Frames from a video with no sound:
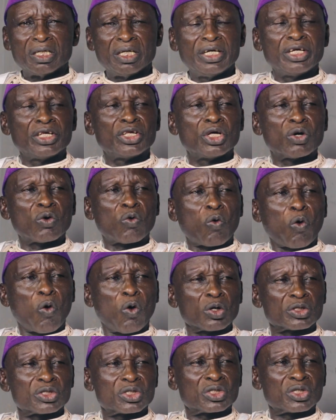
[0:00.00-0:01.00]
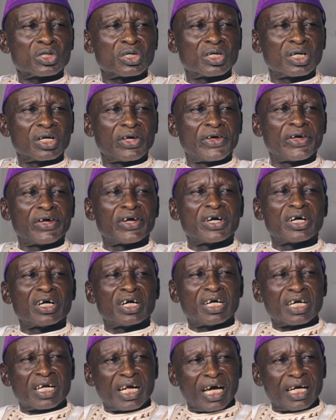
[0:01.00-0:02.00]
in the court
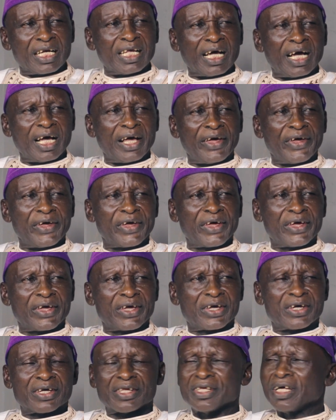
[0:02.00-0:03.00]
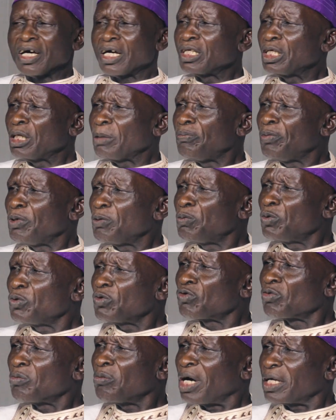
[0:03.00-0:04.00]
rather than the
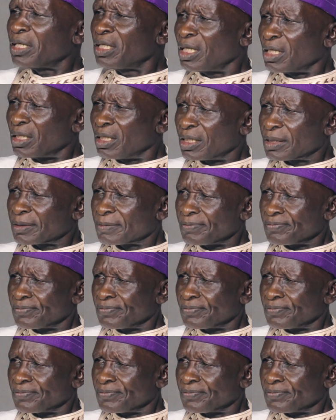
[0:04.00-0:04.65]
people's mandate.